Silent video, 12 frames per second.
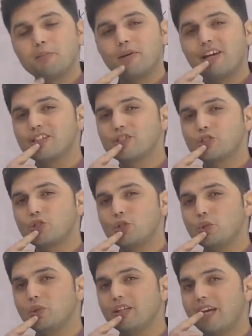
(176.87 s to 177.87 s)
because
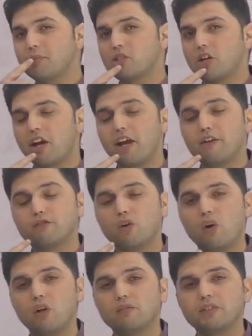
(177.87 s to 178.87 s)
2 lips are
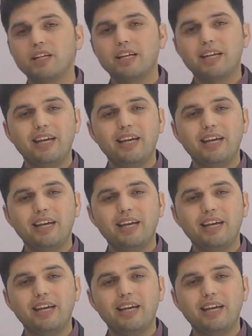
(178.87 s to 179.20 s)
involved